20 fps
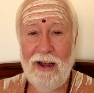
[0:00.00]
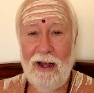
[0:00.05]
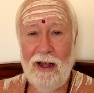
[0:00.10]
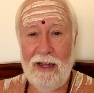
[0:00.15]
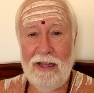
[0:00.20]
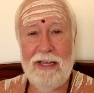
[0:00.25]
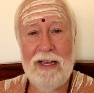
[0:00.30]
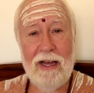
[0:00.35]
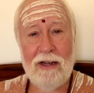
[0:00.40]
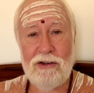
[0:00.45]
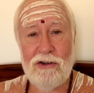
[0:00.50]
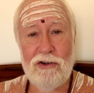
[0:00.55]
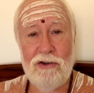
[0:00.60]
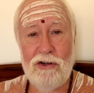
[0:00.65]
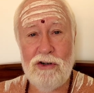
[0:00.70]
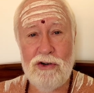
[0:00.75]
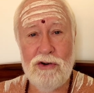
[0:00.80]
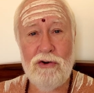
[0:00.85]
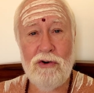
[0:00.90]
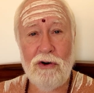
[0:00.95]
Yeah,
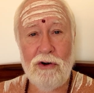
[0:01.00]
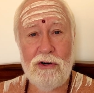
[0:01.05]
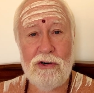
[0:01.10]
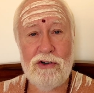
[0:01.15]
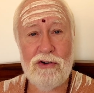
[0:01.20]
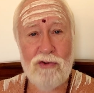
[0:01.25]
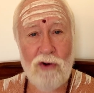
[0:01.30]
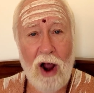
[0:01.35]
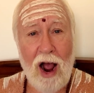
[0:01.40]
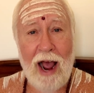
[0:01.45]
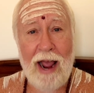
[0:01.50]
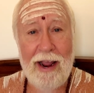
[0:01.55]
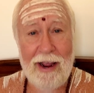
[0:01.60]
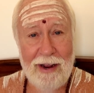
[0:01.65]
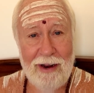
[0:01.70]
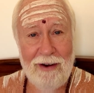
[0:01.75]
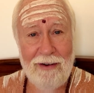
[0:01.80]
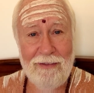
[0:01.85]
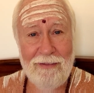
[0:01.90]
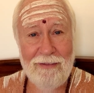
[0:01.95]
sure, try
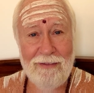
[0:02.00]
it.